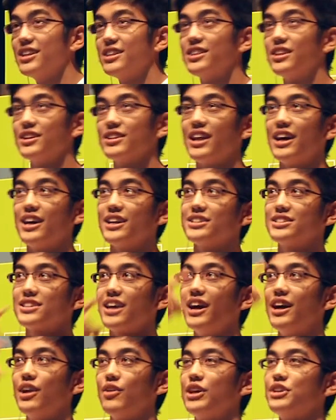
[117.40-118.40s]
the
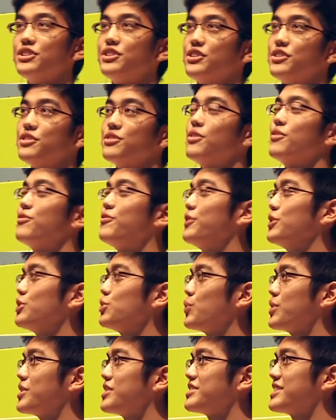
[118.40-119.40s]
sky around you,
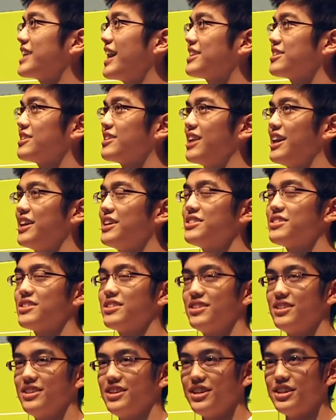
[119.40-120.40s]
filled with the scattered light,
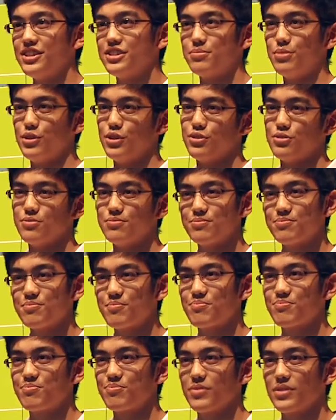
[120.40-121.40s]
is blue.
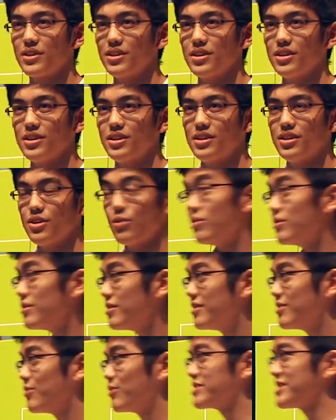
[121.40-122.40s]

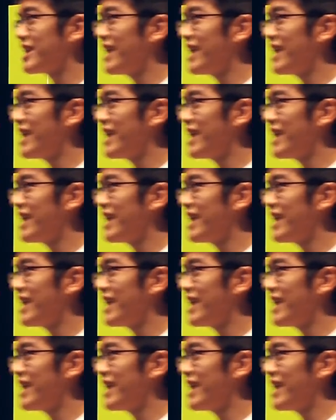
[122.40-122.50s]
What's